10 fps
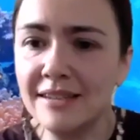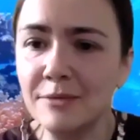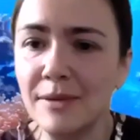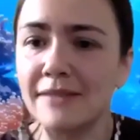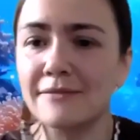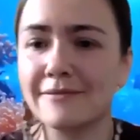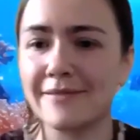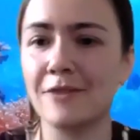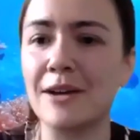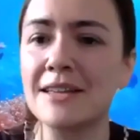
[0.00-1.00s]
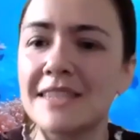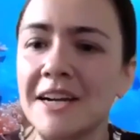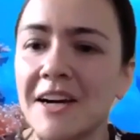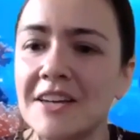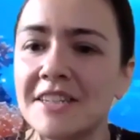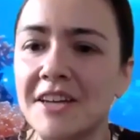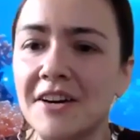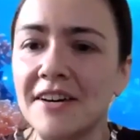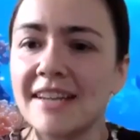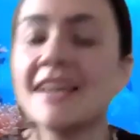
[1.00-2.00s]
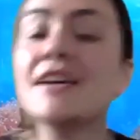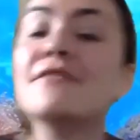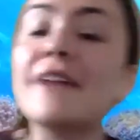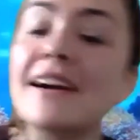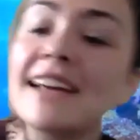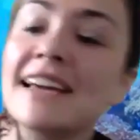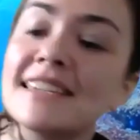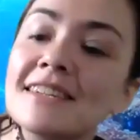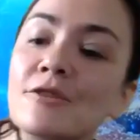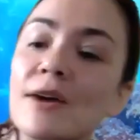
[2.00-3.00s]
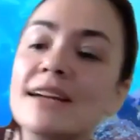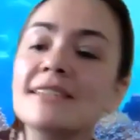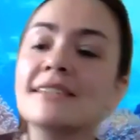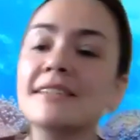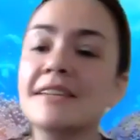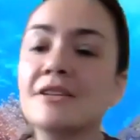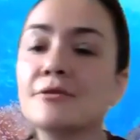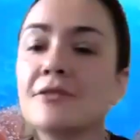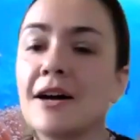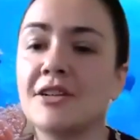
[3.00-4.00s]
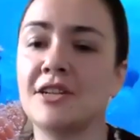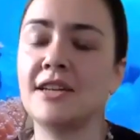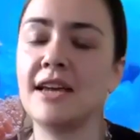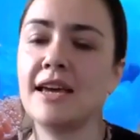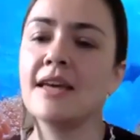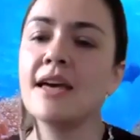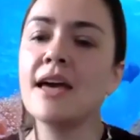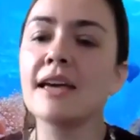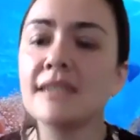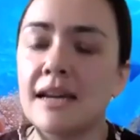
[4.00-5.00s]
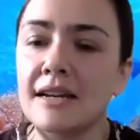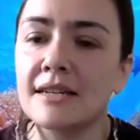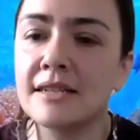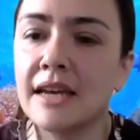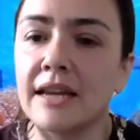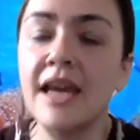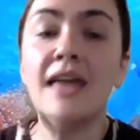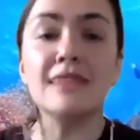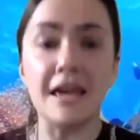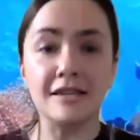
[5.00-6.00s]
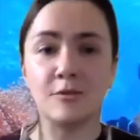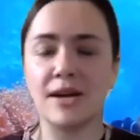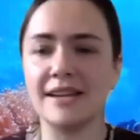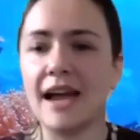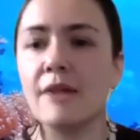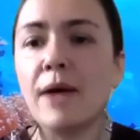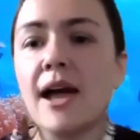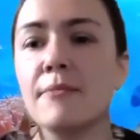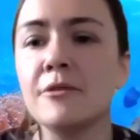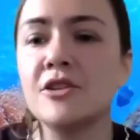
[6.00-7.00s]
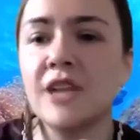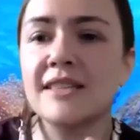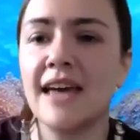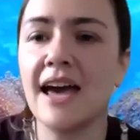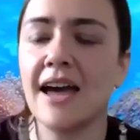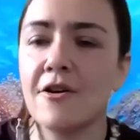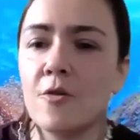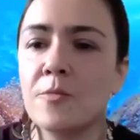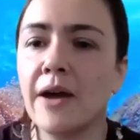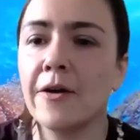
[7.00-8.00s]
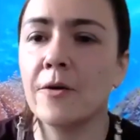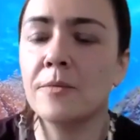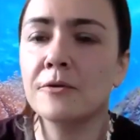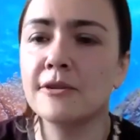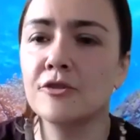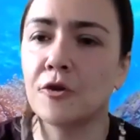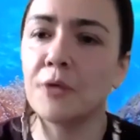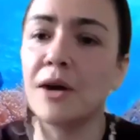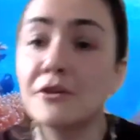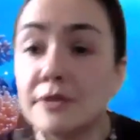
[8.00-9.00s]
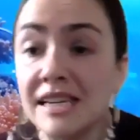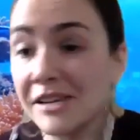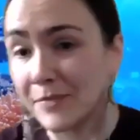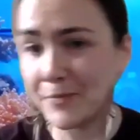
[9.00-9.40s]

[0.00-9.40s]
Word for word: Sweet. Gwen's here. How's it going? Faraday says, great to see you launch today. Excited to see it. Thanks, Gwen. I, I appreciate that. I hope I hope you enjoy what you see.